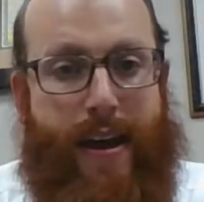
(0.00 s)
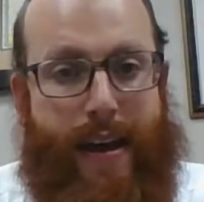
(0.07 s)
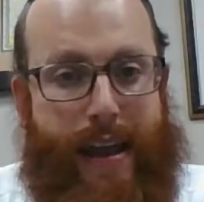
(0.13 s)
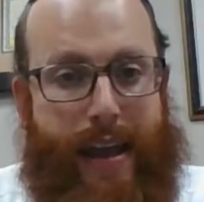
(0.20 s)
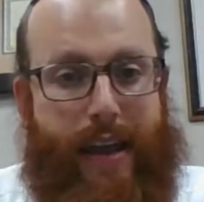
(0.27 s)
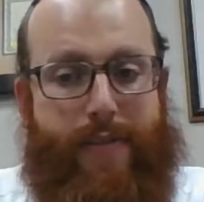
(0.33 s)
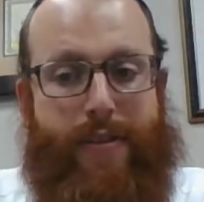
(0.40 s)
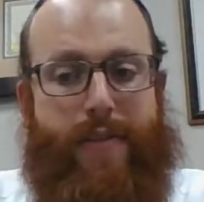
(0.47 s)

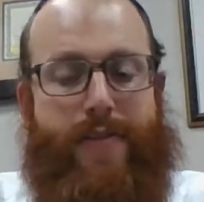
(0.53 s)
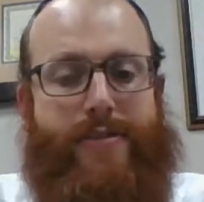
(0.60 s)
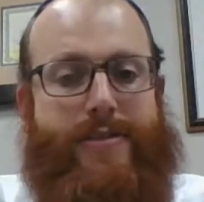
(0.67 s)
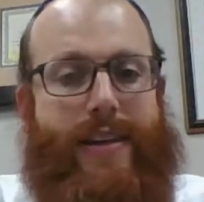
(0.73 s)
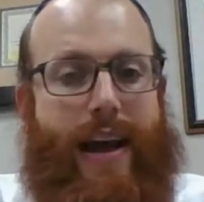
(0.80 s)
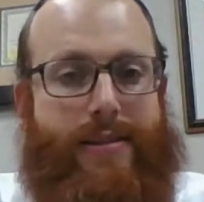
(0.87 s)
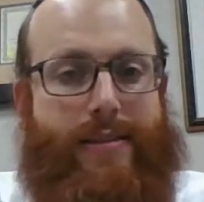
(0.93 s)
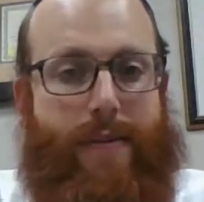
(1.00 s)
even if it's
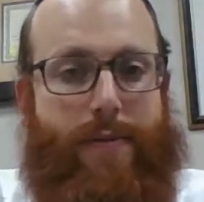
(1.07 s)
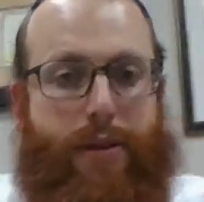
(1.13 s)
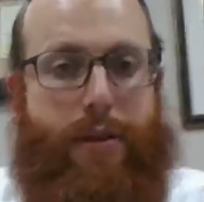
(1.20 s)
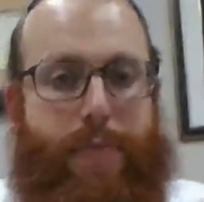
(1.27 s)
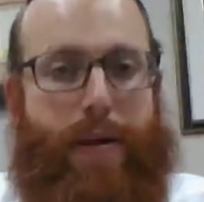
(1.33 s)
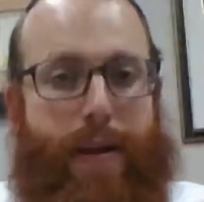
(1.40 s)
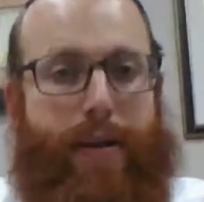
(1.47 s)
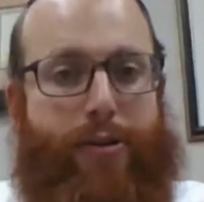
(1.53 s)
not something you
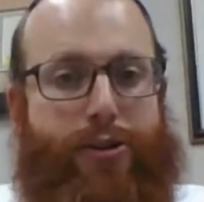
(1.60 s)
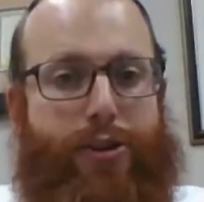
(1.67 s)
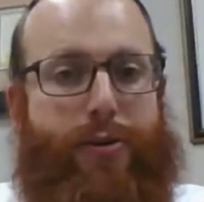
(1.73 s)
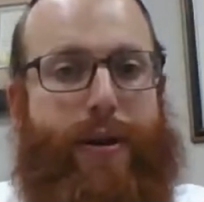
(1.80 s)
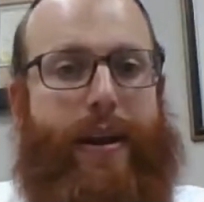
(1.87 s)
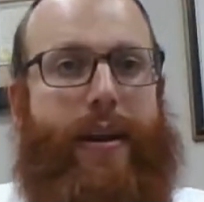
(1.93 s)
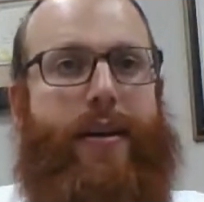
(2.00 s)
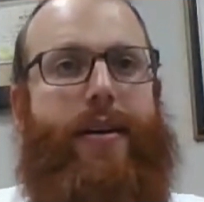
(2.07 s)
plan on
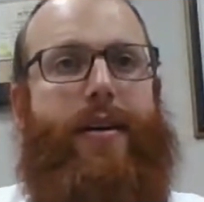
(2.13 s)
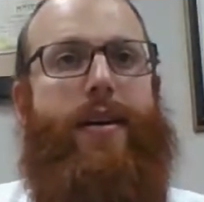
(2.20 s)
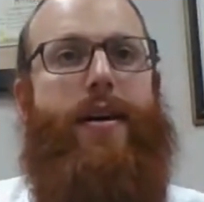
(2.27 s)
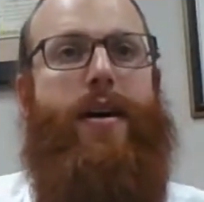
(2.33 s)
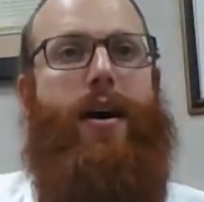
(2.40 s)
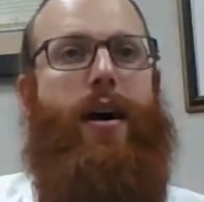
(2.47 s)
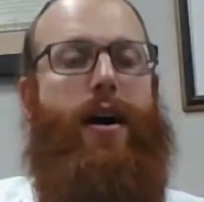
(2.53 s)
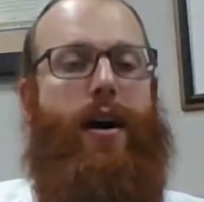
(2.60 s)
doing
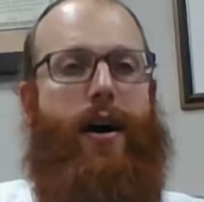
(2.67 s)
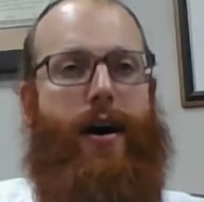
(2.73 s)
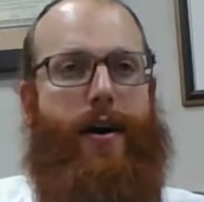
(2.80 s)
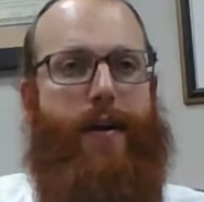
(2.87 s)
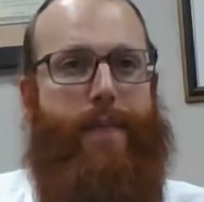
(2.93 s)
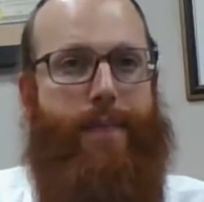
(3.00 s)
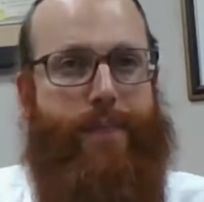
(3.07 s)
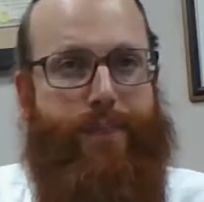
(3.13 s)

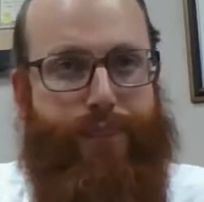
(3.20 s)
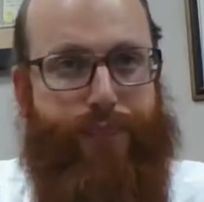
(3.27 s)
um,